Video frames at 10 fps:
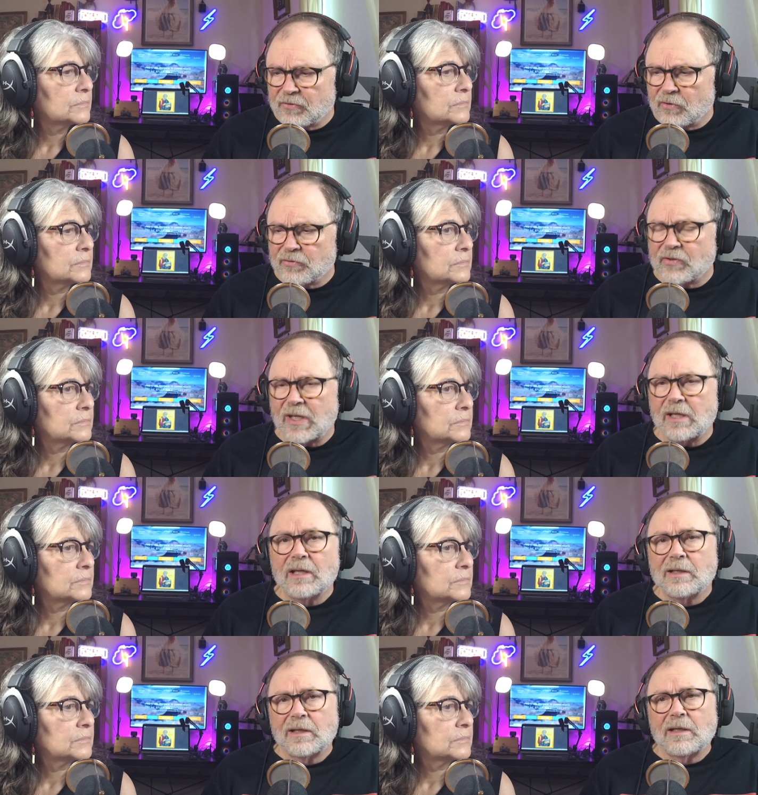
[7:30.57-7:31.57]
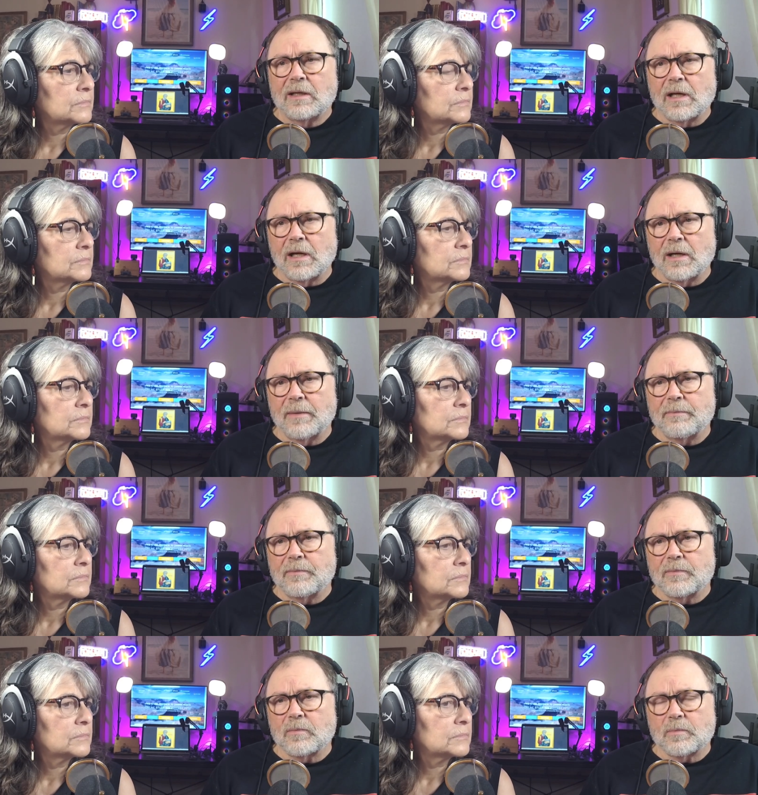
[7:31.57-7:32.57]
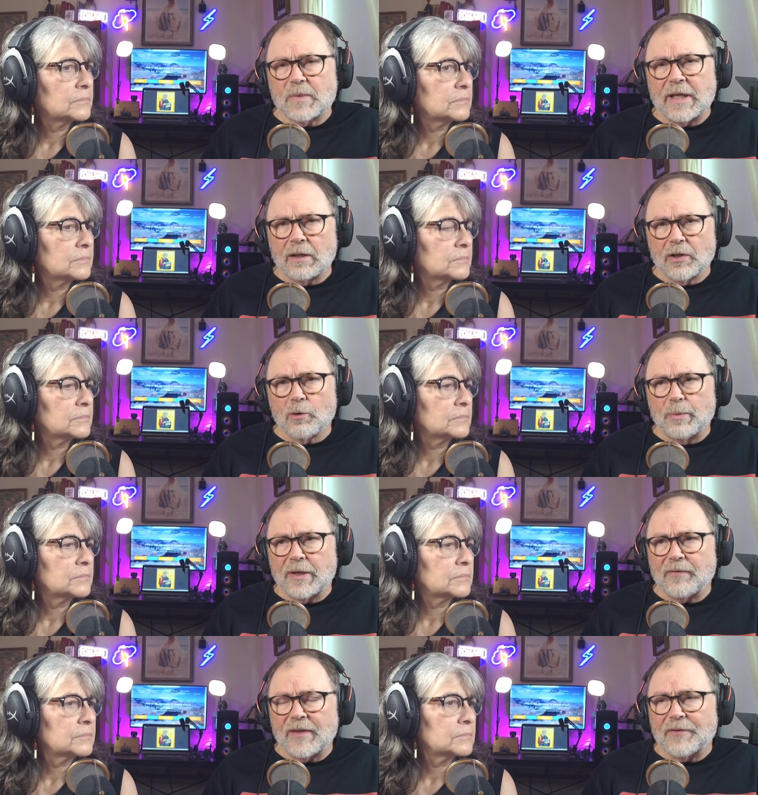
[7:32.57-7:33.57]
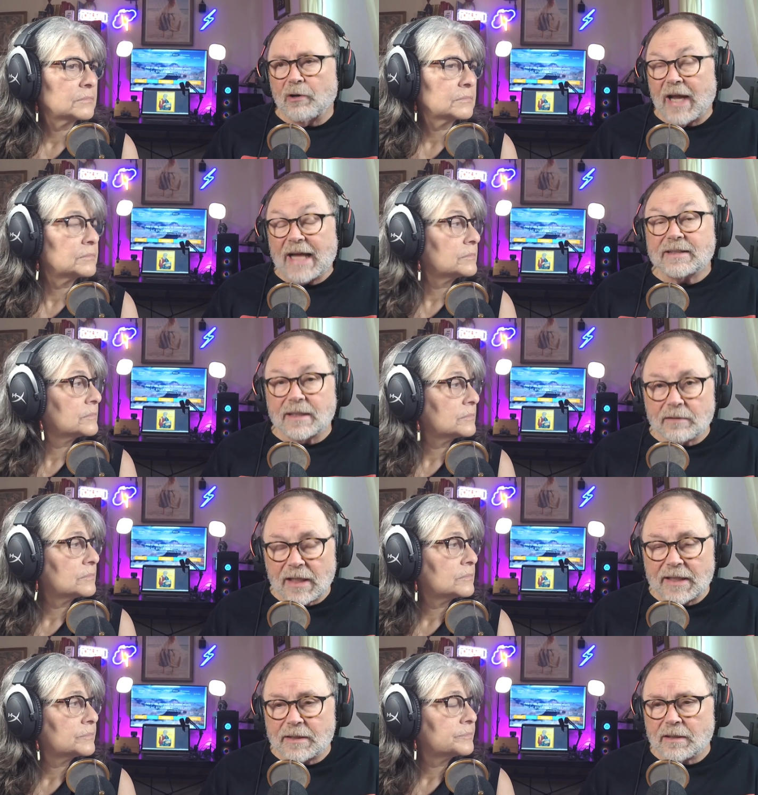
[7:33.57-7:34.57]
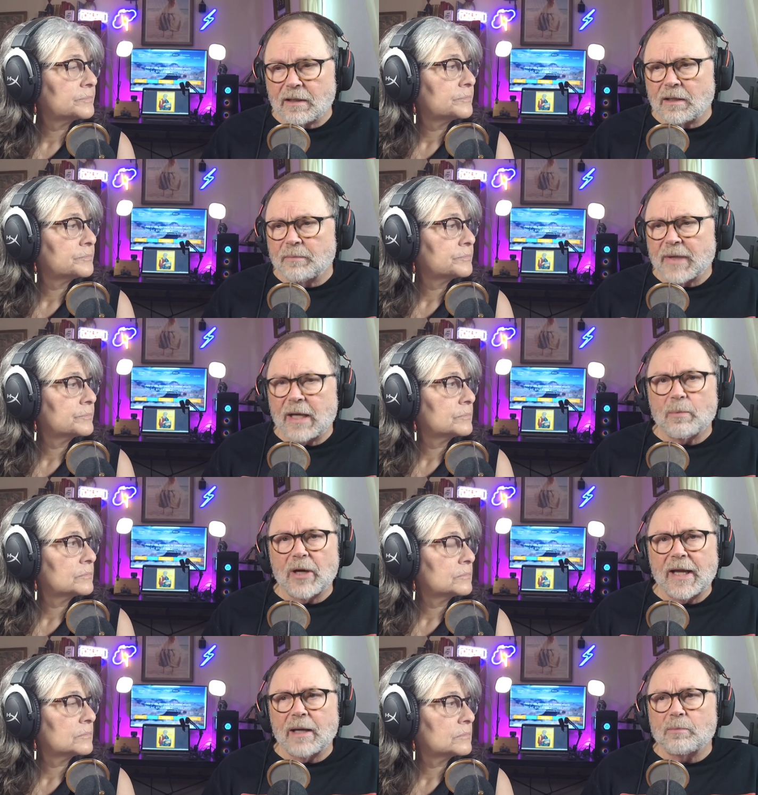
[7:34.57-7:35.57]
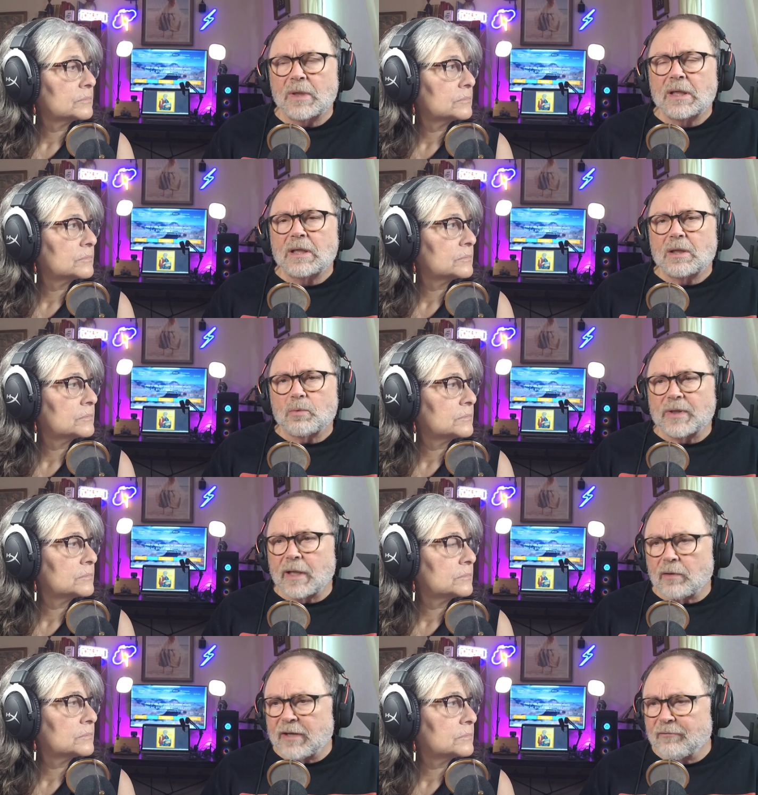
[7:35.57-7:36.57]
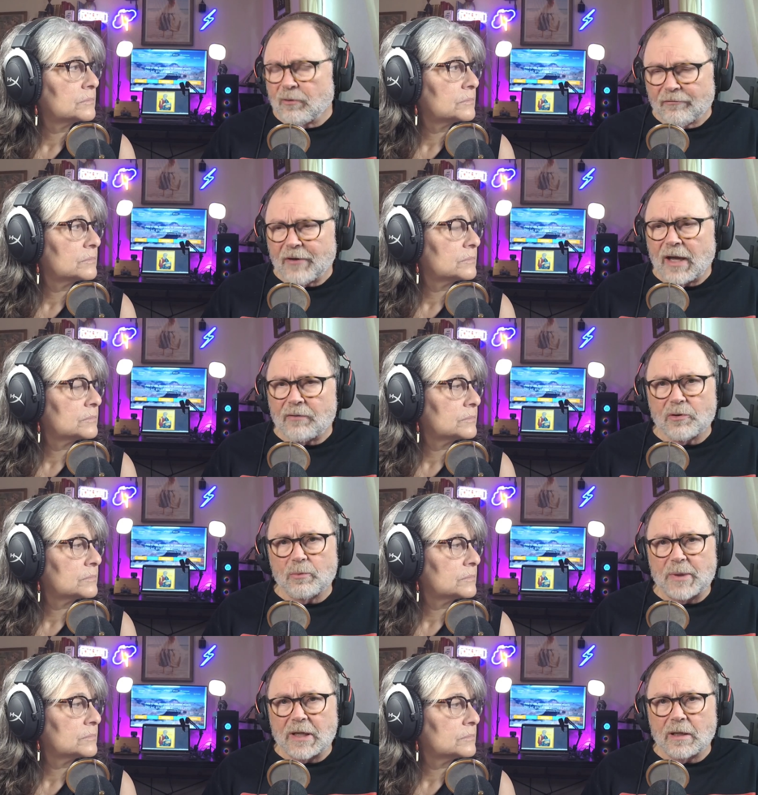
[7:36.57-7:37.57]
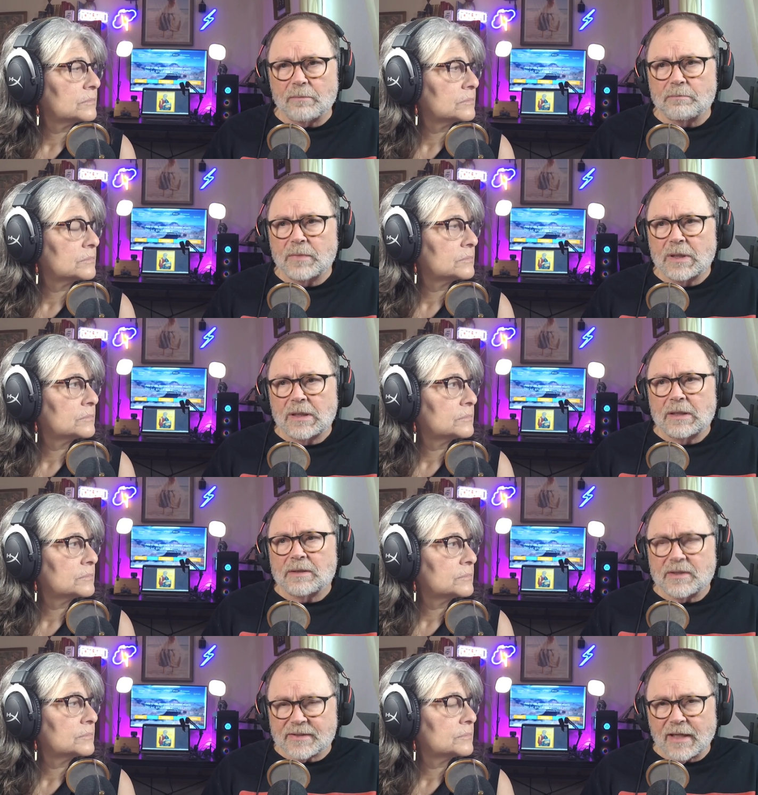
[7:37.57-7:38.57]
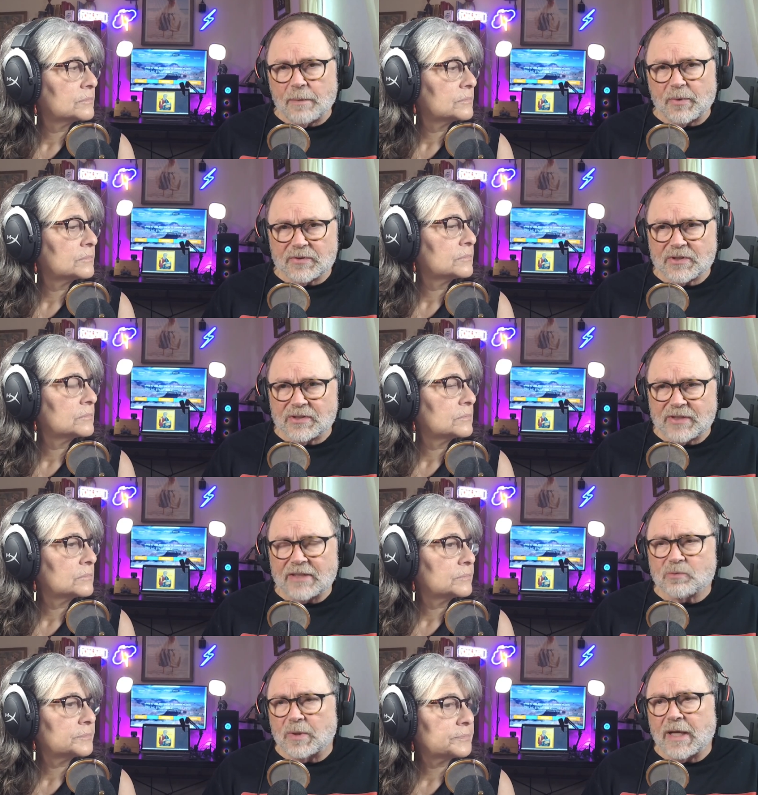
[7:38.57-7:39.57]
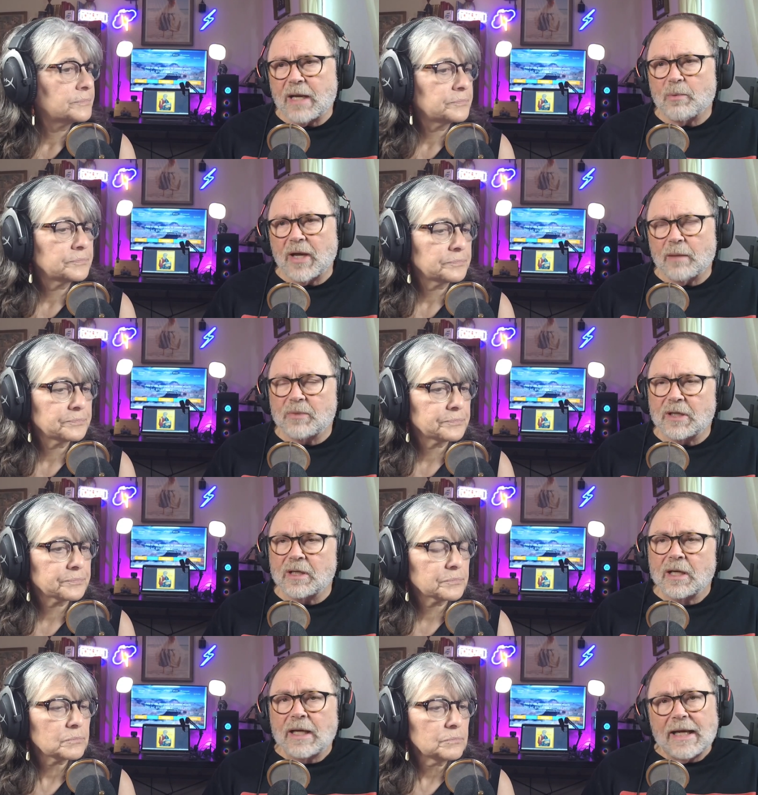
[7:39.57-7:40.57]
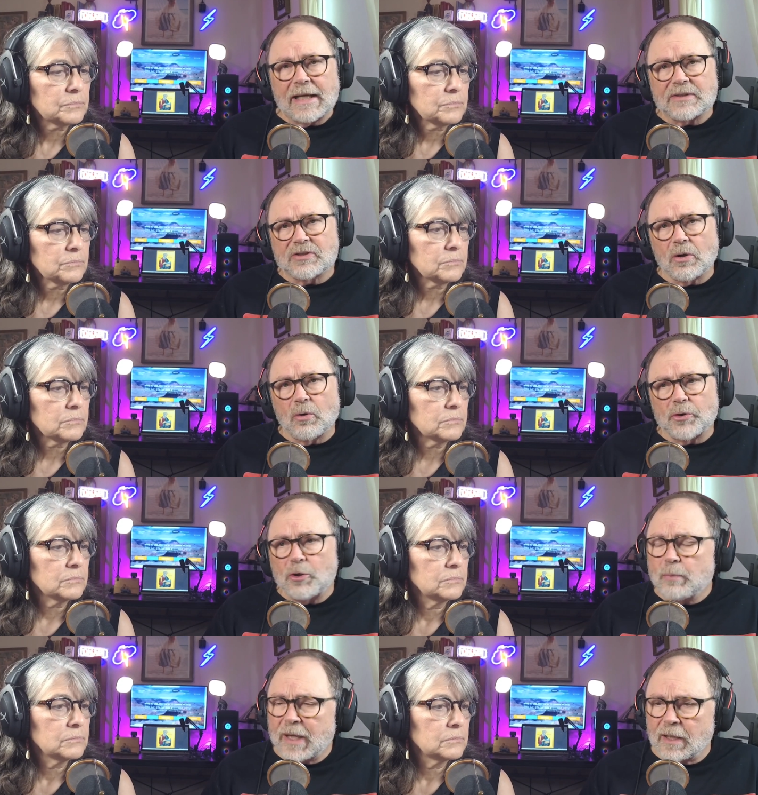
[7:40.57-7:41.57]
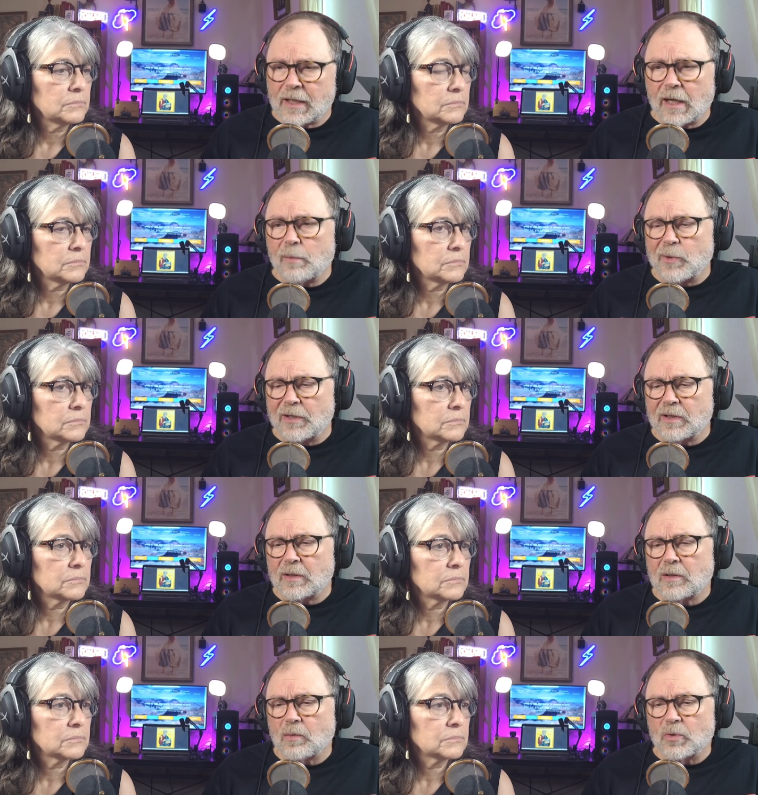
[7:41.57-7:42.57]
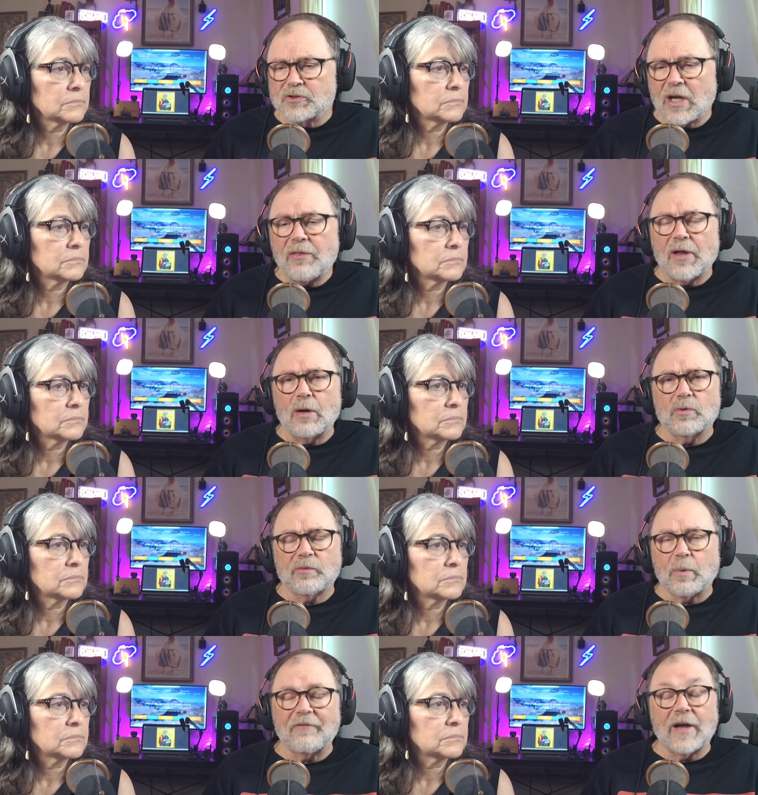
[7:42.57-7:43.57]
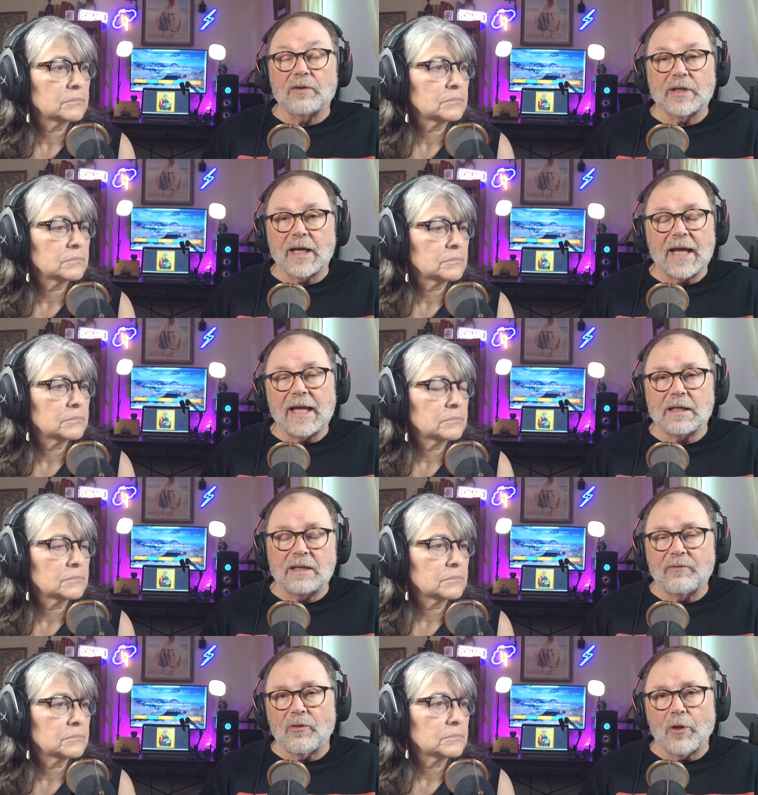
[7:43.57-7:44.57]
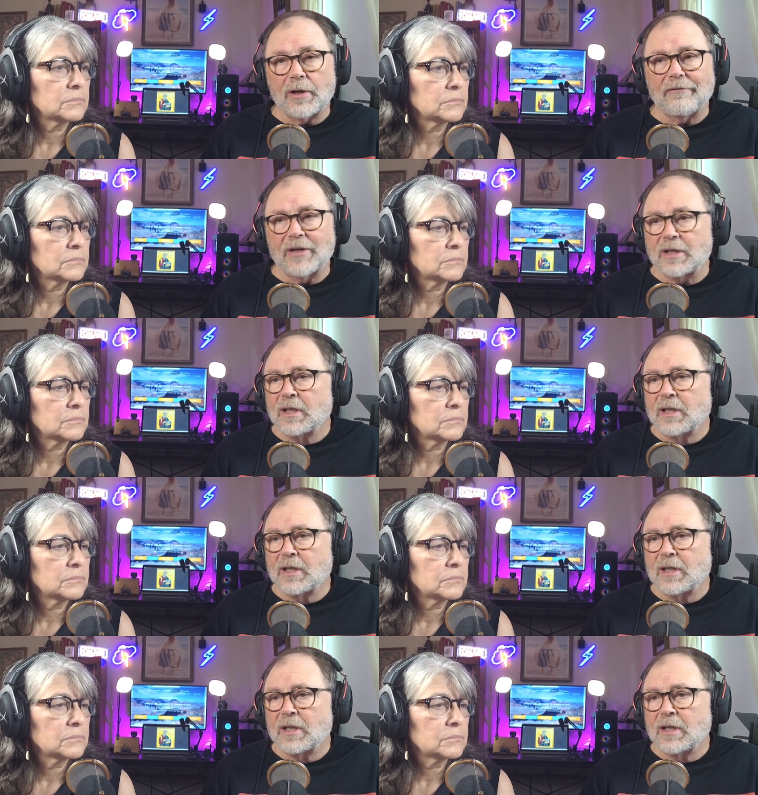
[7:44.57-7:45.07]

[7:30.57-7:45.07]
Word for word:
Speaker 1: you'll see um, in a little bit that they're acting like um, Abraham when they leave their father to become disciples, because that's what Abraham did. And so you made a comment, which I thought was profound, and I hadn't even thought of it.